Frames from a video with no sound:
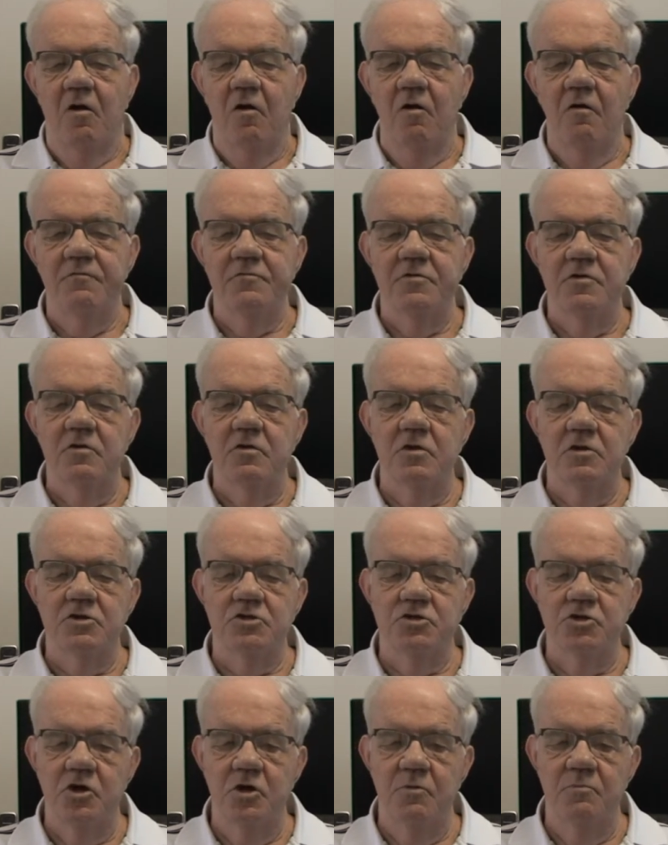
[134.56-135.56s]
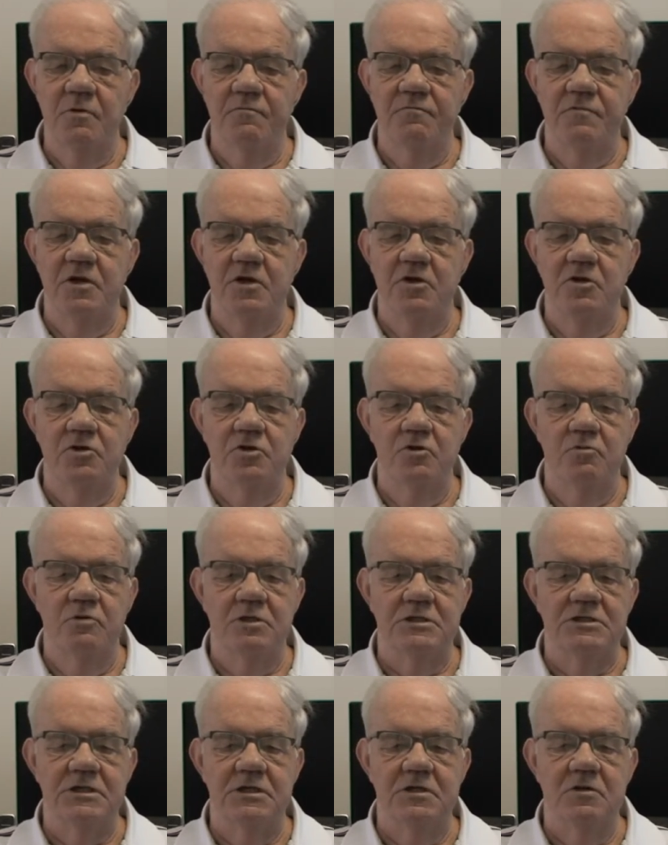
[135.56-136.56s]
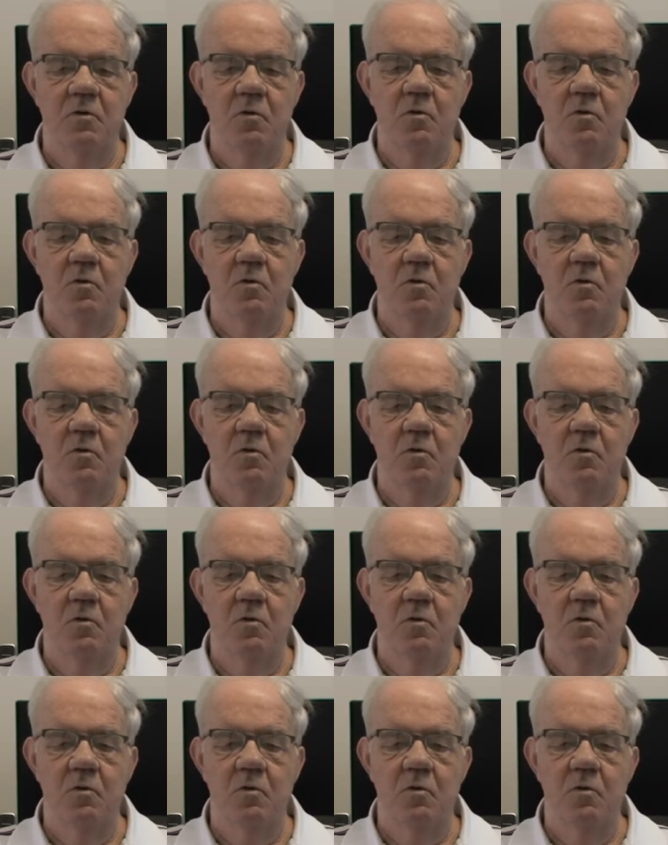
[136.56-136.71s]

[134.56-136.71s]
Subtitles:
After the term of the annuity,